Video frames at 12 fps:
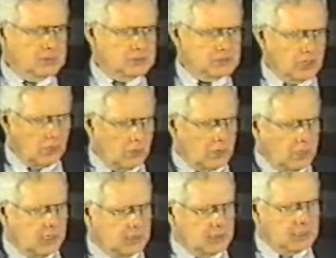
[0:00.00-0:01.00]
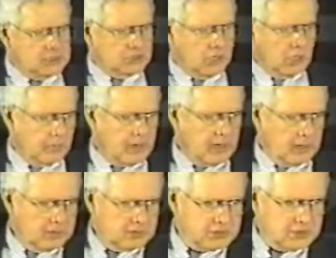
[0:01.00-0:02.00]
so let's talk about
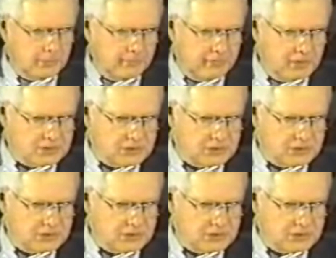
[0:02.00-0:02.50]
some of his